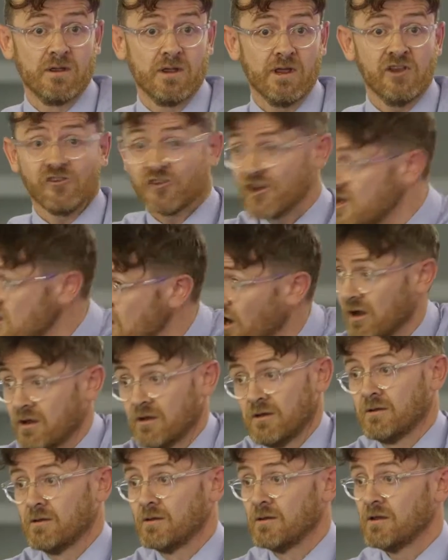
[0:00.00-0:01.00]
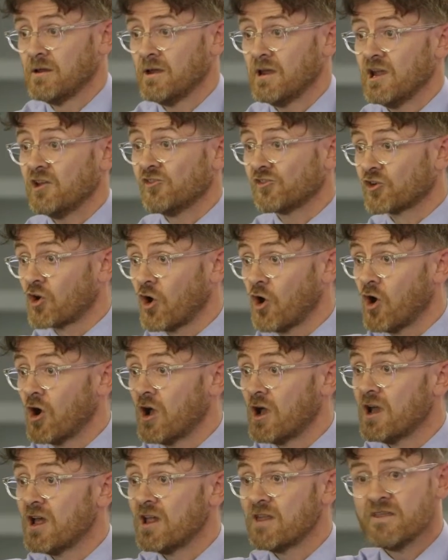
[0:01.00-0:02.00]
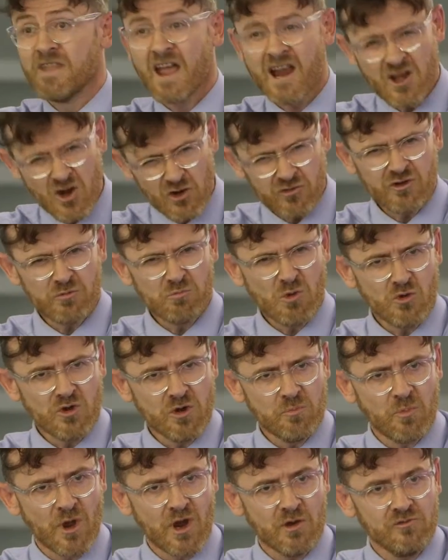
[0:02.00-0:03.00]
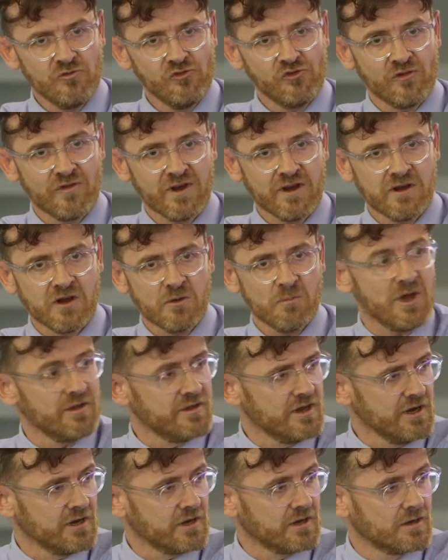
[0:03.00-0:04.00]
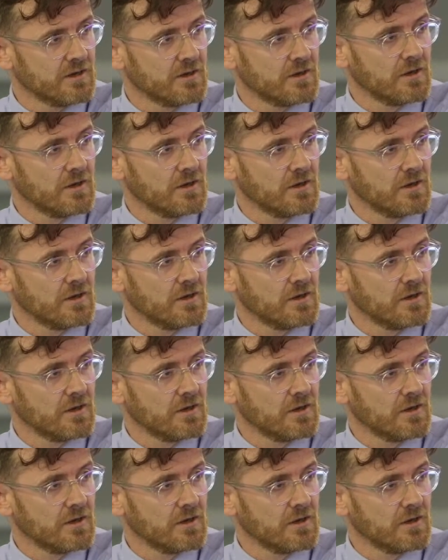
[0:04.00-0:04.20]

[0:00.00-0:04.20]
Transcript: It's here. It's got £900 million of income, I think.